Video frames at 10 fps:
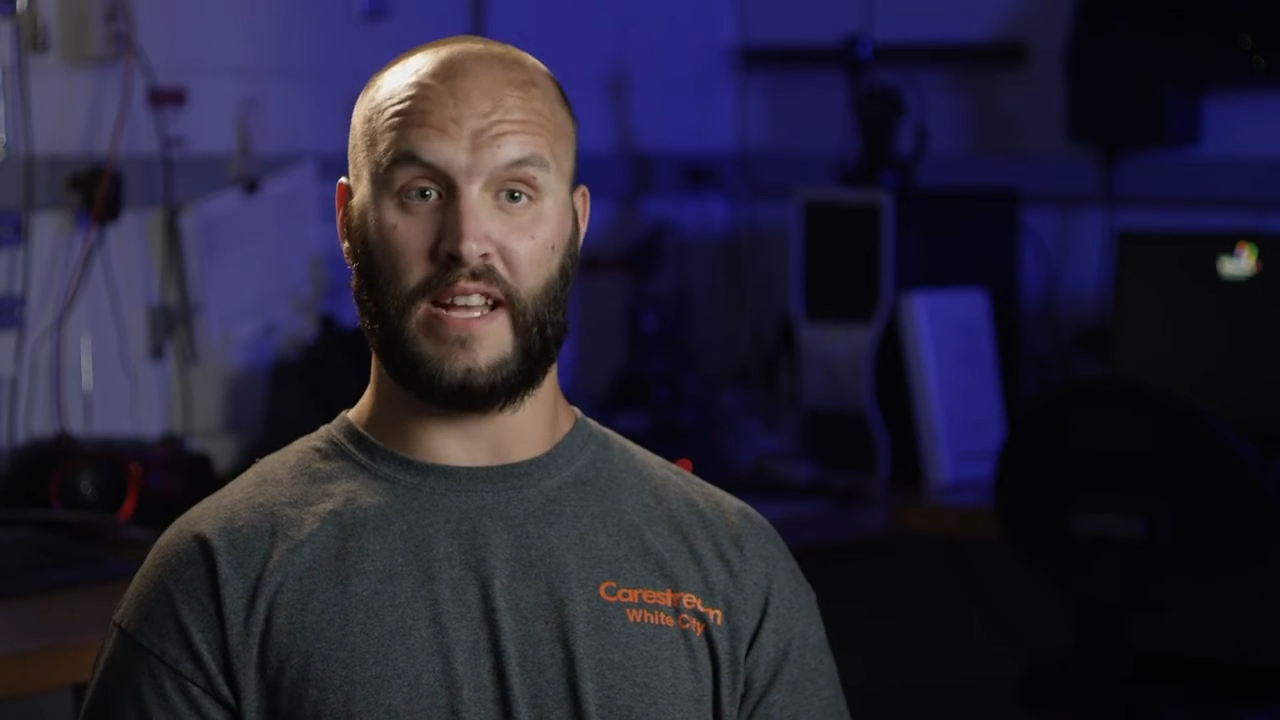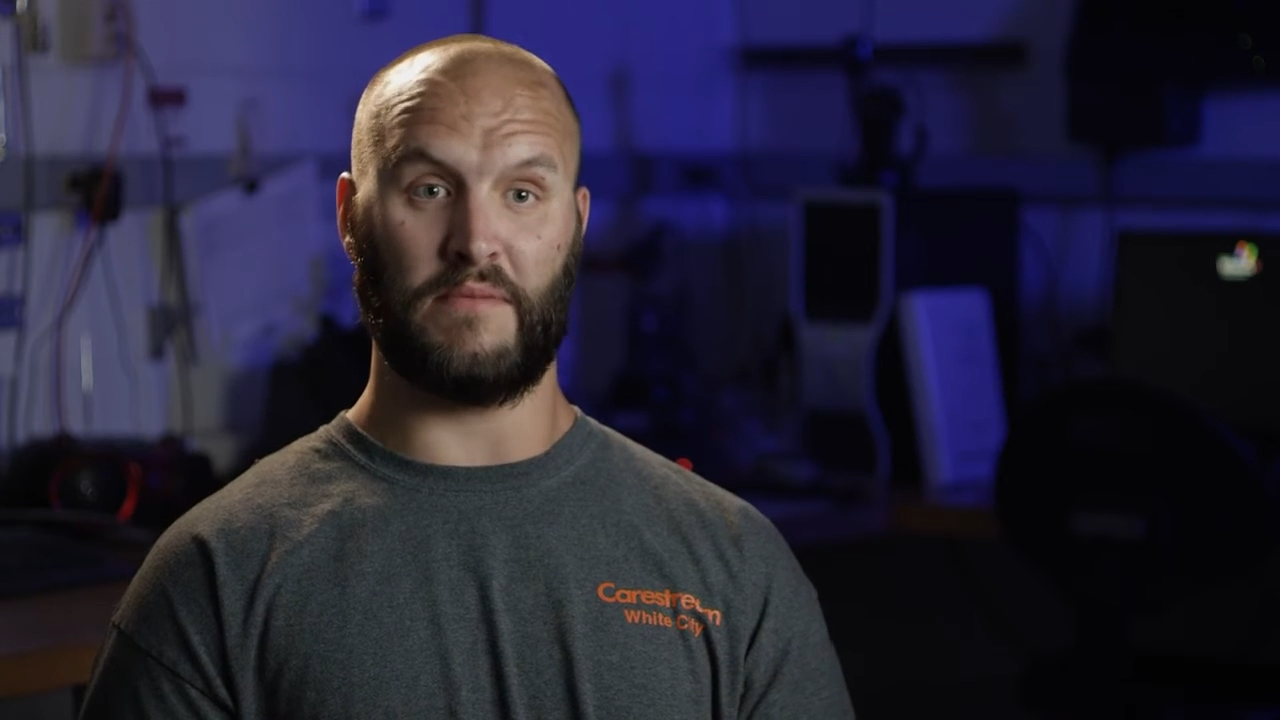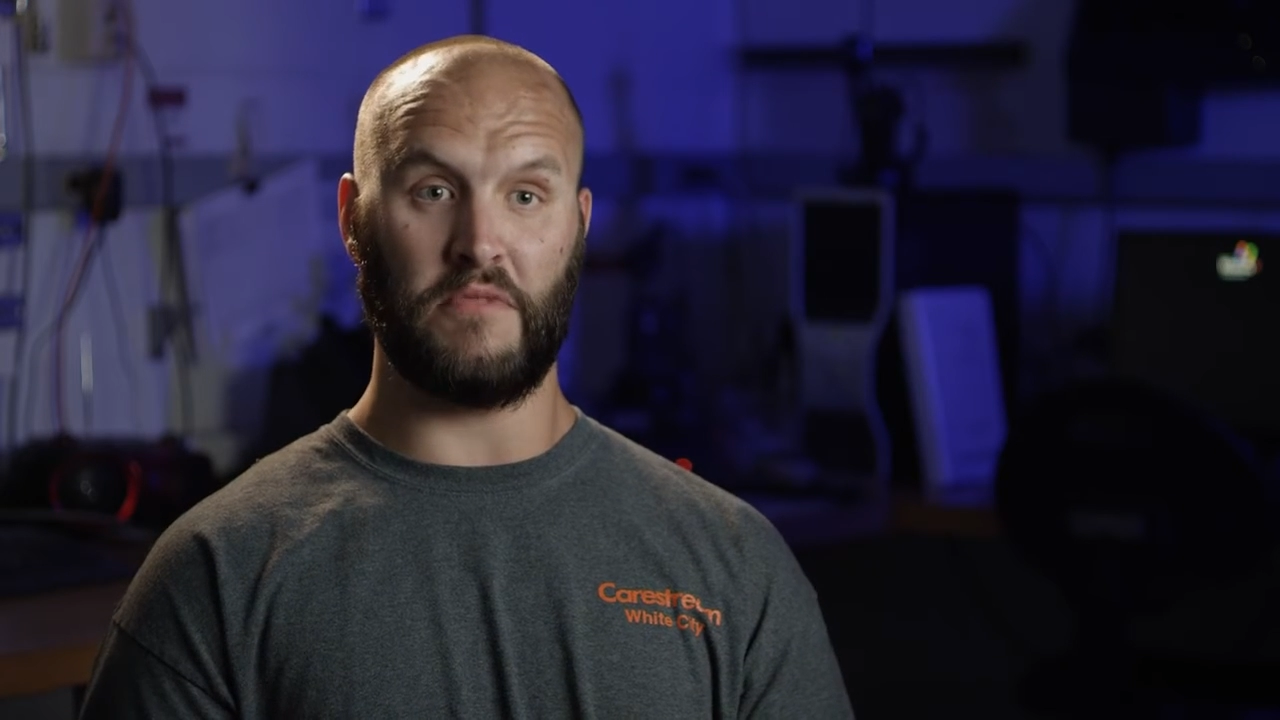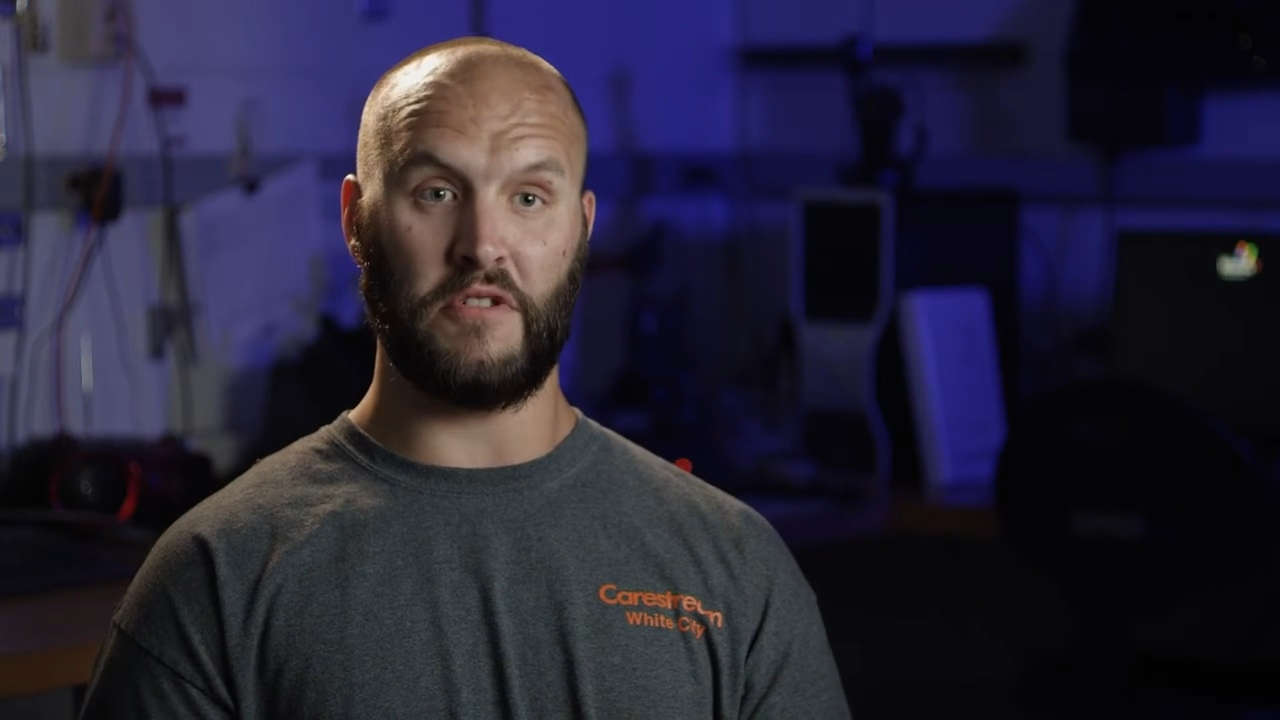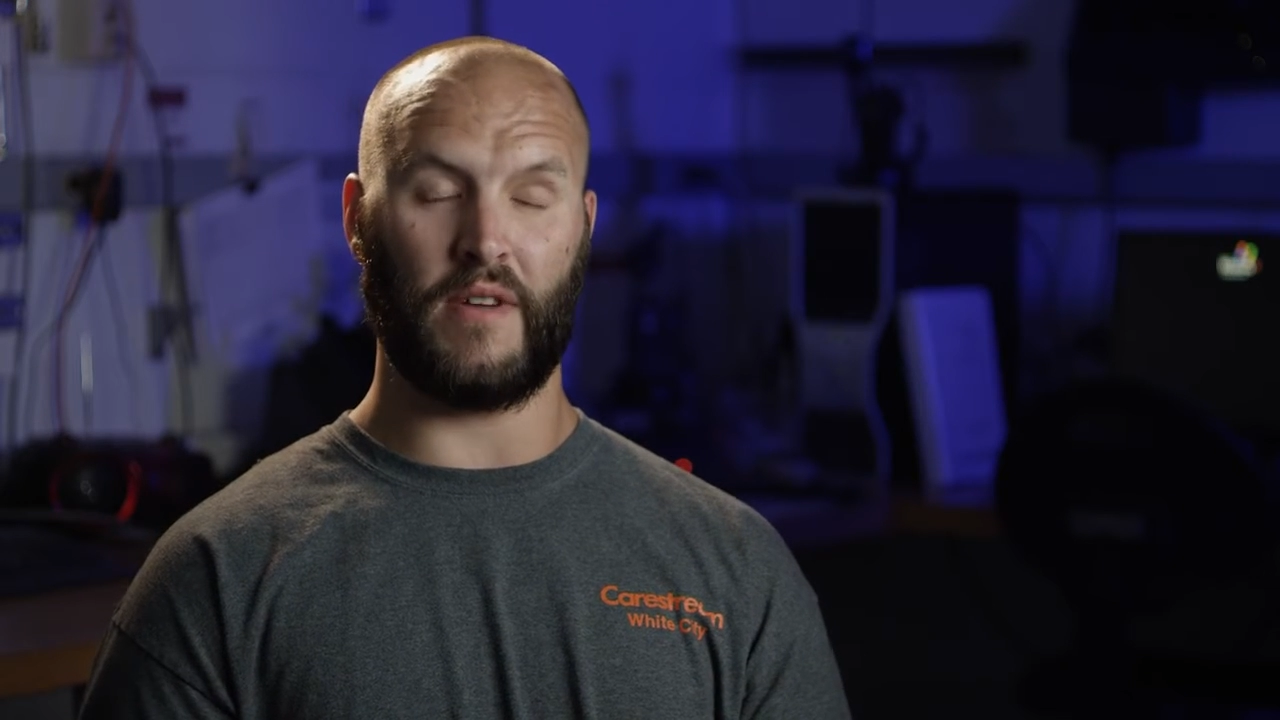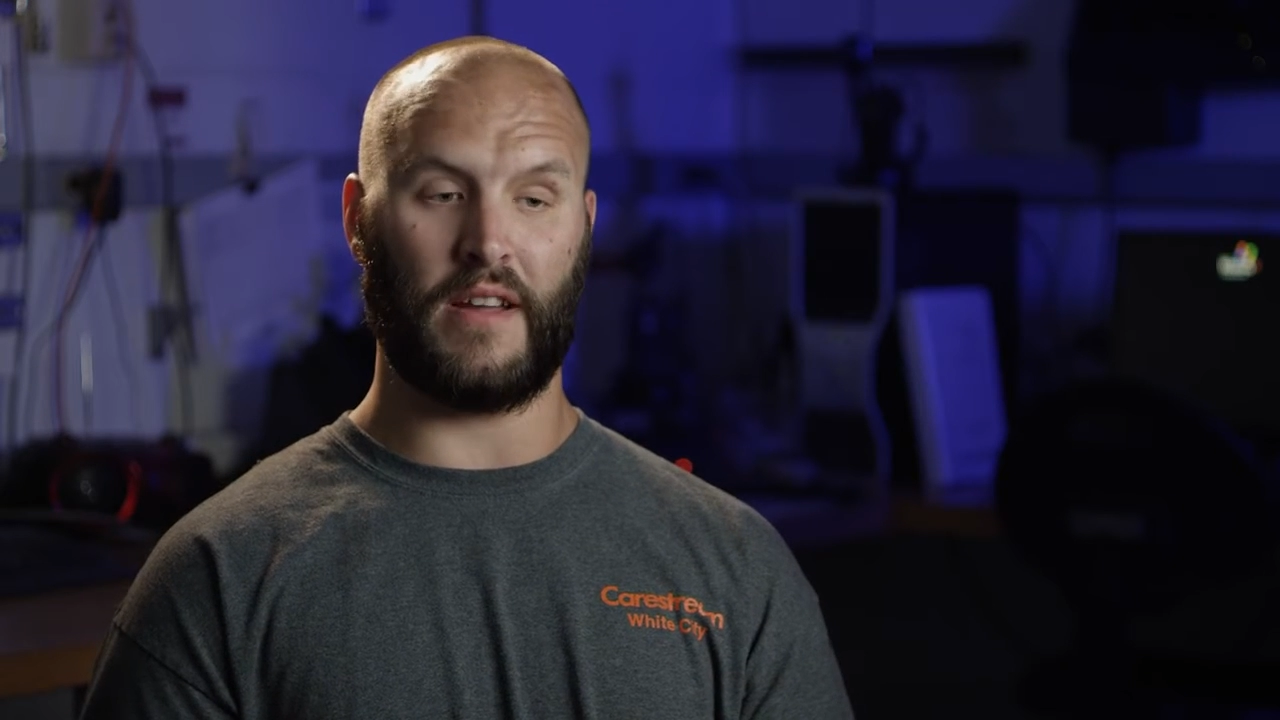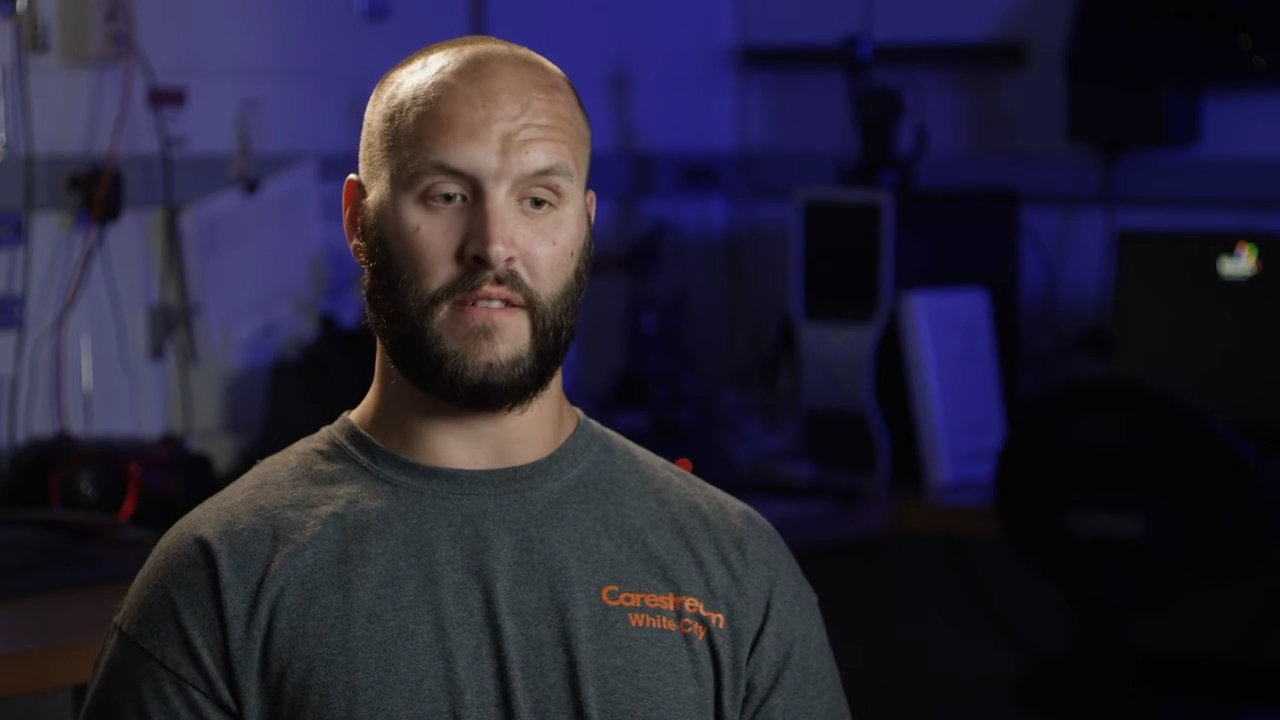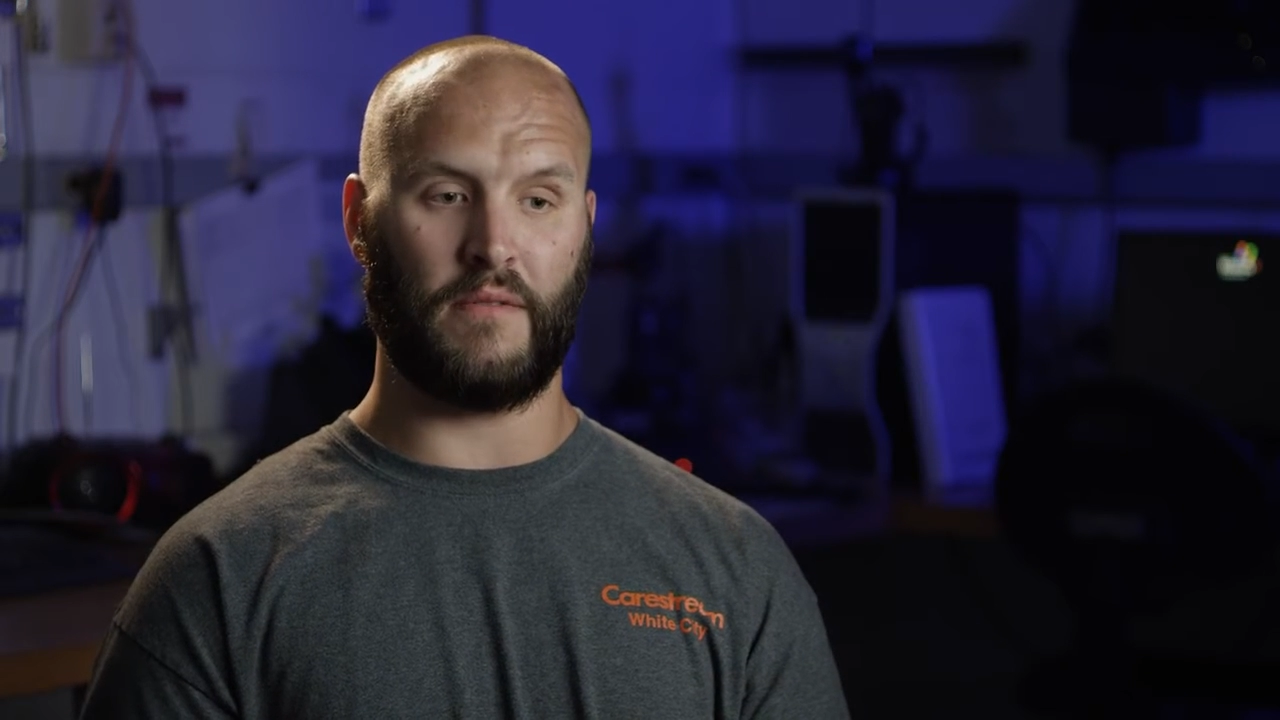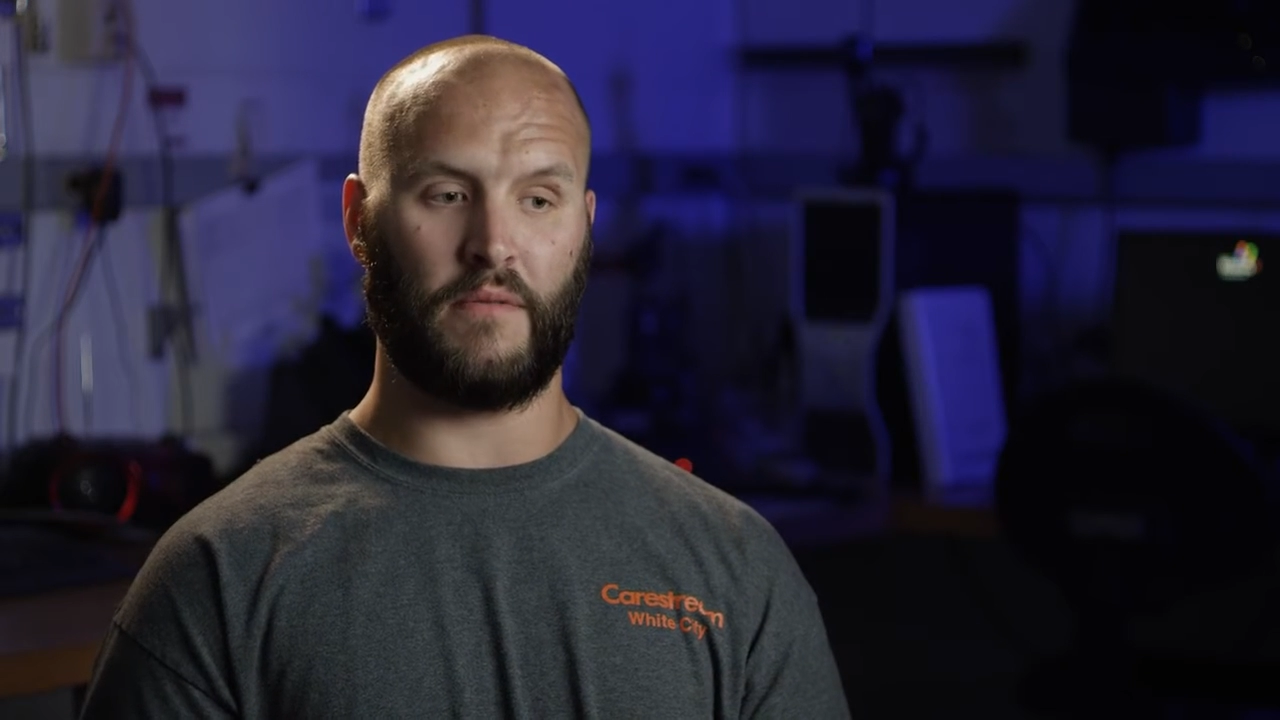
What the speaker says: as a millwright,